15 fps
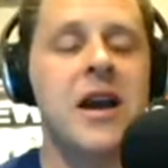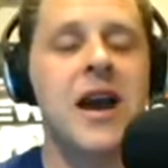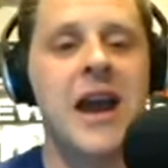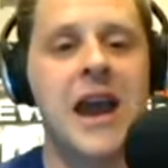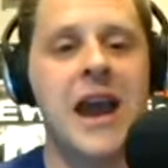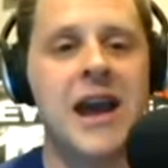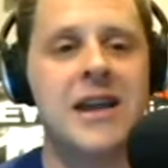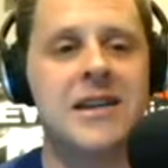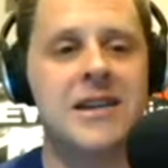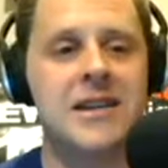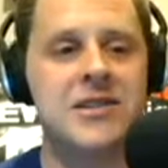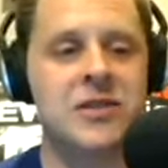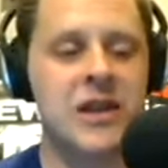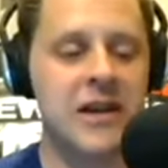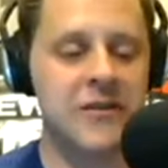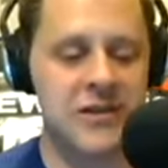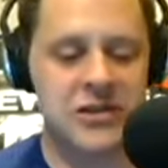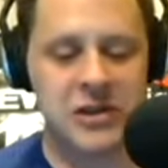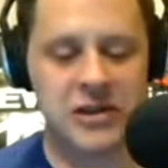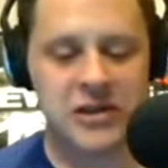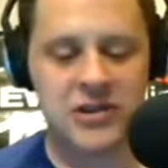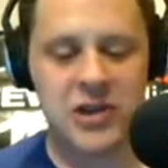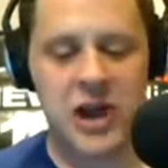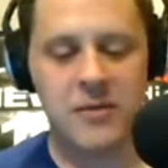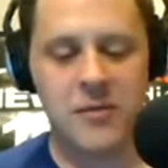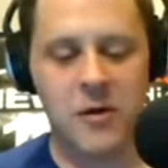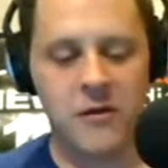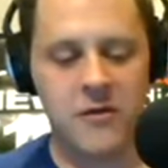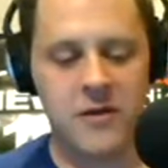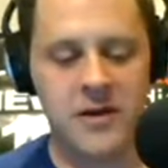And uh, so Kevin took a job
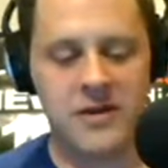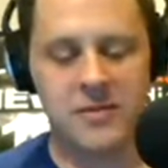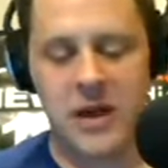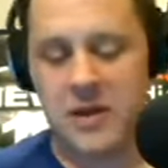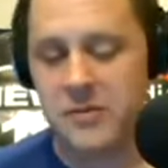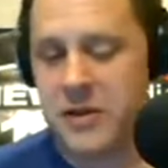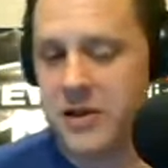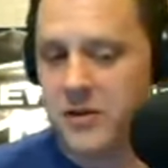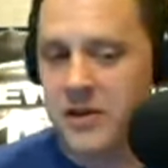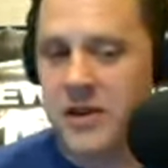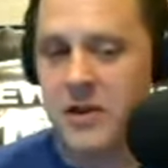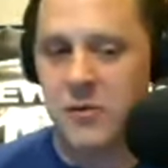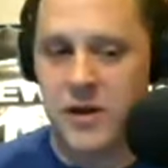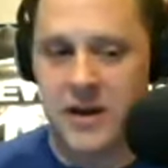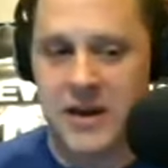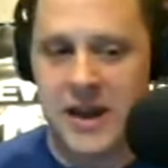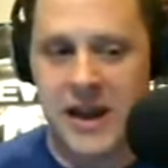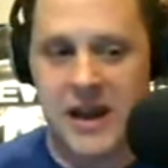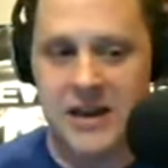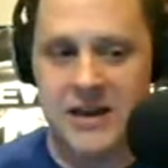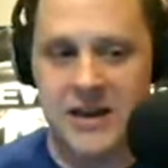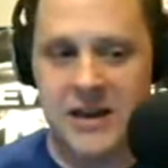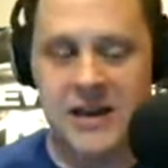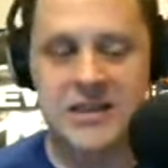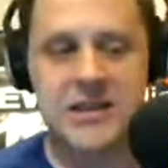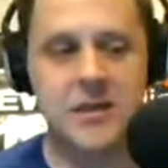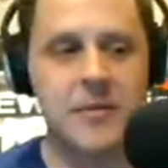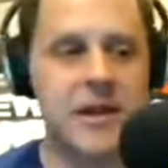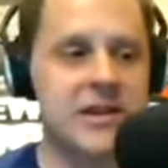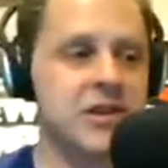over at, at Peter Kiewit, and uh, it's an
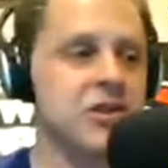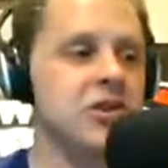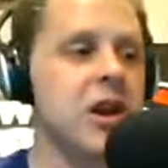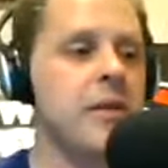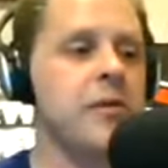amazing job.